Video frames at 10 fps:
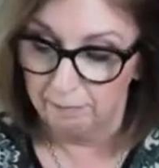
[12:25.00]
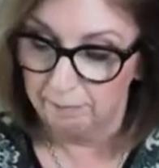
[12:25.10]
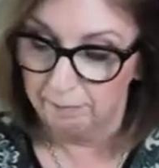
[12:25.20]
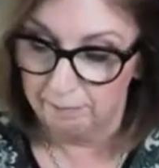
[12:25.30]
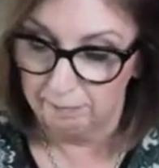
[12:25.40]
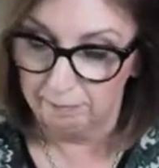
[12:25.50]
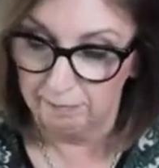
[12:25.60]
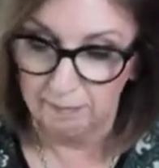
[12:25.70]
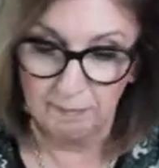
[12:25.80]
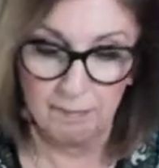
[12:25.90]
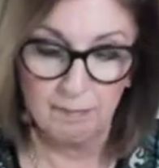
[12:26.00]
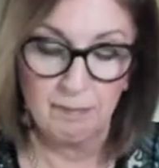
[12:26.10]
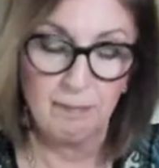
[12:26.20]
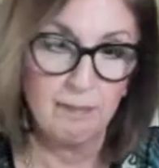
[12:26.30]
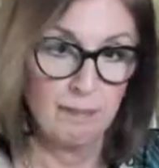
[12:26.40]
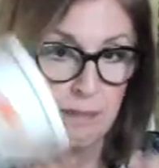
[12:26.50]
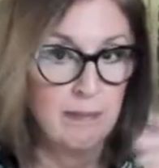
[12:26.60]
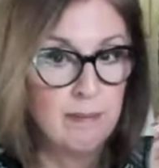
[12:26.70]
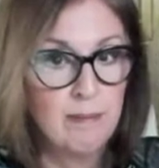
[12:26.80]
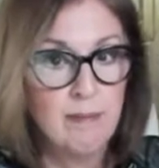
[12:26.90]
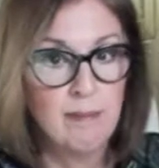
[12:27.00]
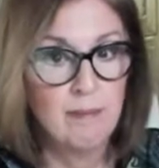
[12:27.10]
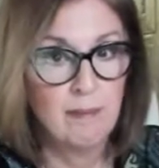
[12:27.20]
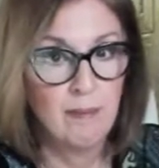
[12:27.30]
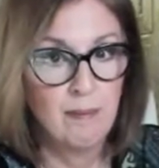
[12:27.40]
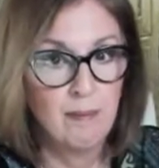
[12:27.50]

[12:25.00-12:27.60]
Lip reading: (no one is talking)